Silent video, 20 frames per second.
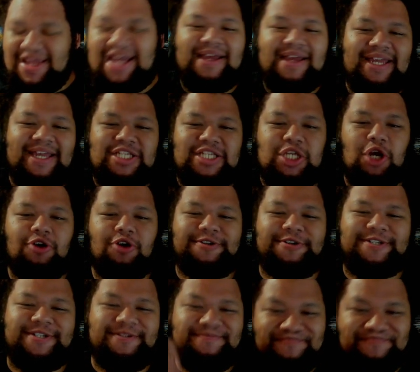He's
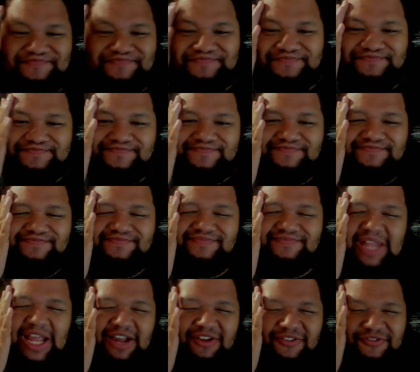hurt
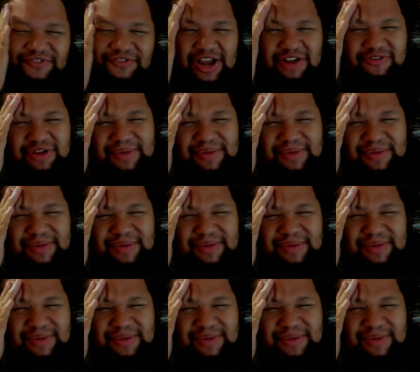very